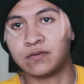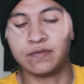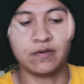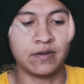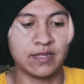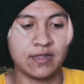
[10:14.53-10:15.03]

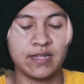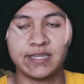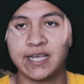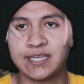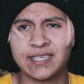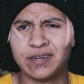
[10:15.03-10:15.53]
or anything like
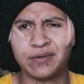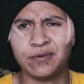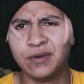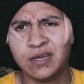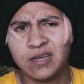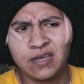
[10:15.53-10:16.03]
that, because I don't
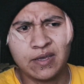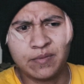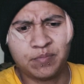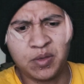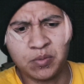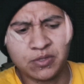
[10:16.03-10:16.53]
know,
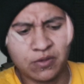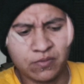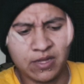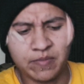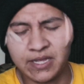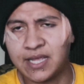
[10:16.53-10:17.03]
people don't
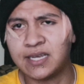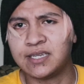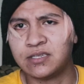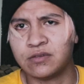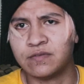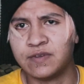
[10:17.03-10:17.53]
really make that
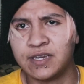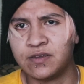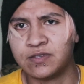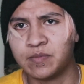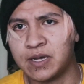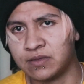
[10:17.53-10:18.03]
detailed
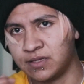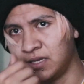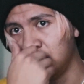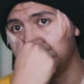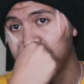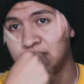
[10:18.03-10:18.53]
videos about
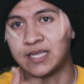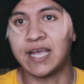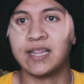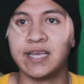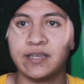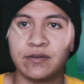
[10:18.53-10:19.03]
these
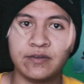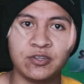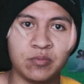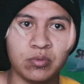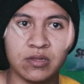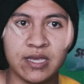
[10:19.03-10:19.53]
Thailand or
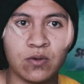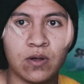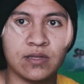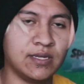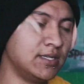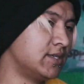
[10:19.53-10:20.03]
AAA
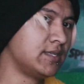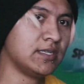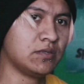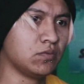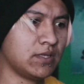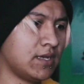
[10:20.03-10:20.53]
quality
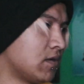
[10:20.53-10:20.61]
jerseys, is what